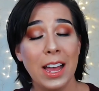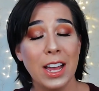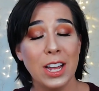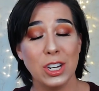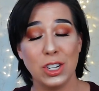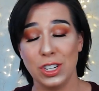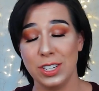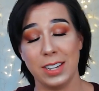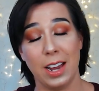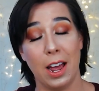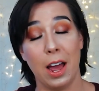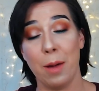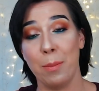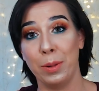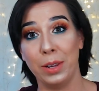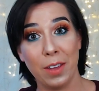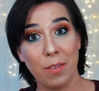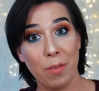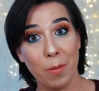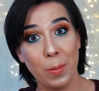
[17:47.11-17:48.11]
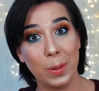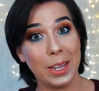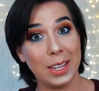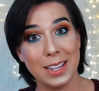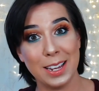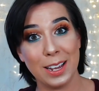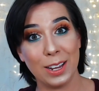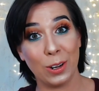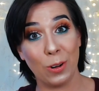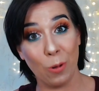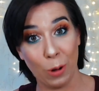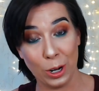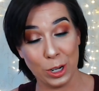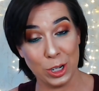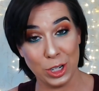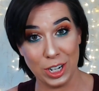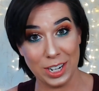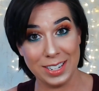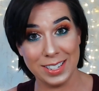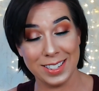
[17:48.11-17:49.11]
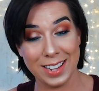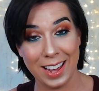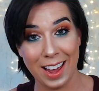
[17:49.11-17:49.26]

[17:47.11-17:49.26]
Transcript: just unbelievably gorgeous